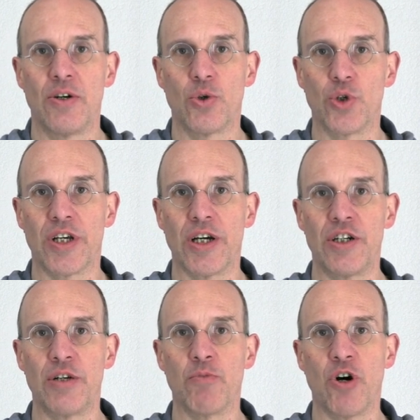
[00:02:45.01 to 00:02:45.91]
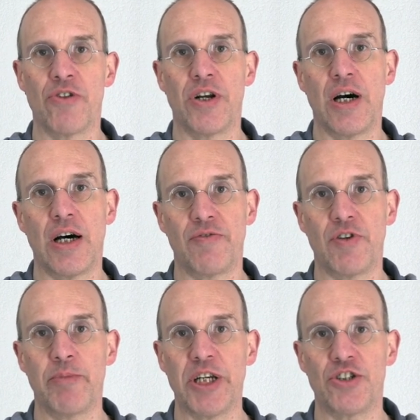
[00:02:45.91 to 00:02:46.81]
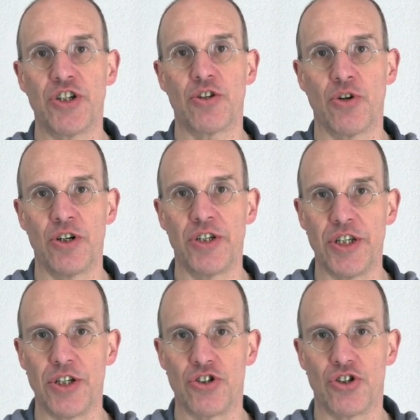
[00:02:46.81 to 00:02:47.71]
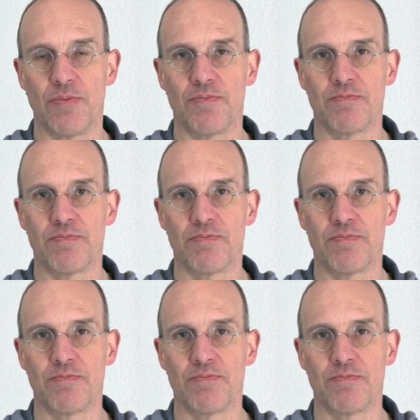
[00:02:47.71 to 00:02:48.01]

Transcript: could carry more than half a metric ton each.